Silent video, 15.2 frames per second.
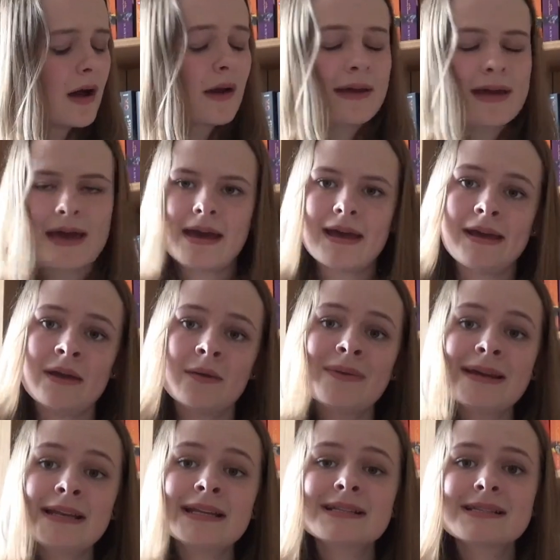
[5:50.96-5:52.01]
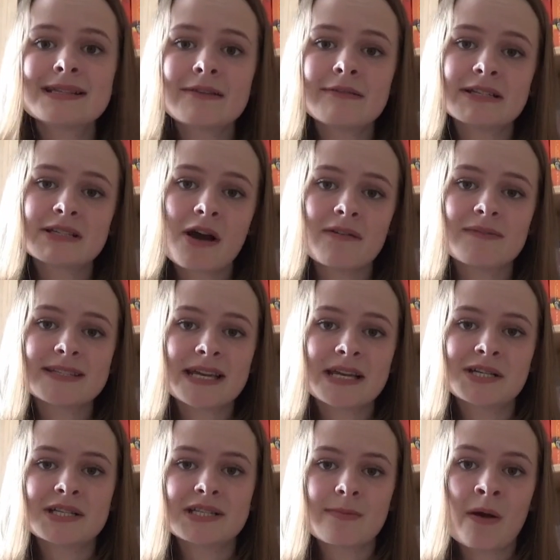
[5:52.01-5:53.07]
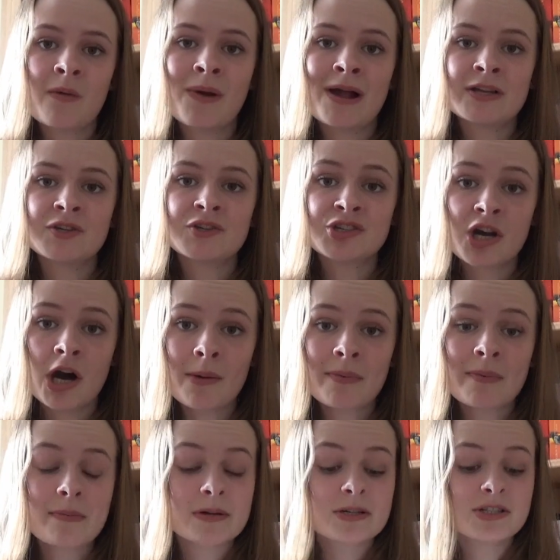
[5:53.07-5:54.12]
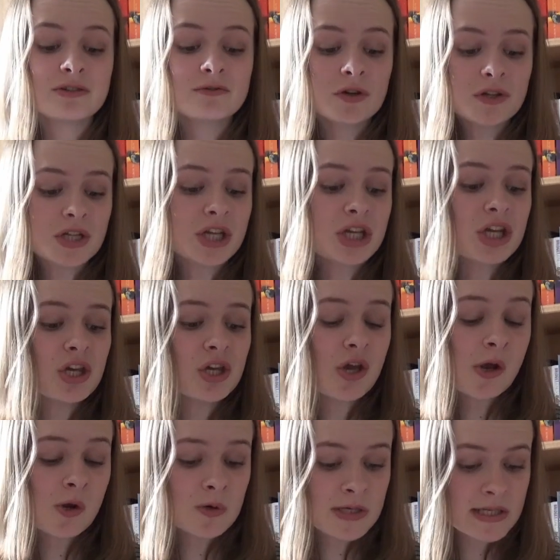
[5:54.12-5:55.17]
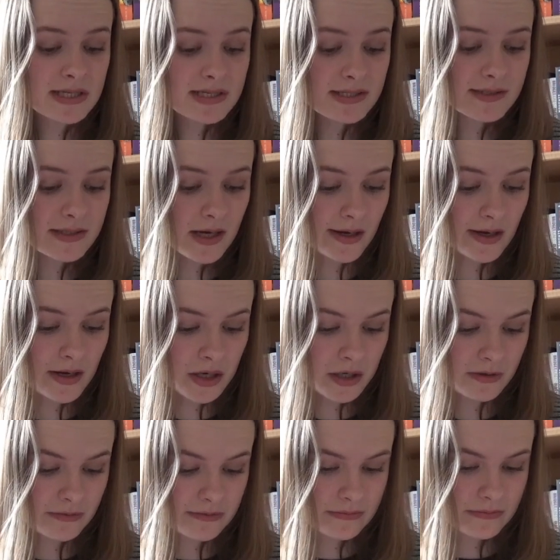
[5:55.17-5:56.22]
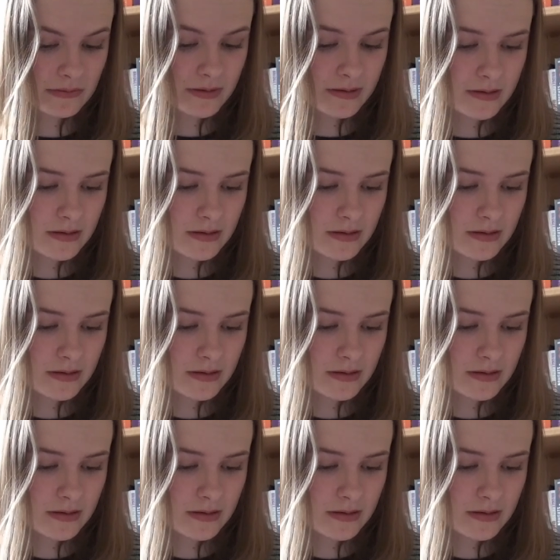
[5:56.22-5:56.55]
Okay, we need serious conversations about where you shop, because you've got the cutest stuff.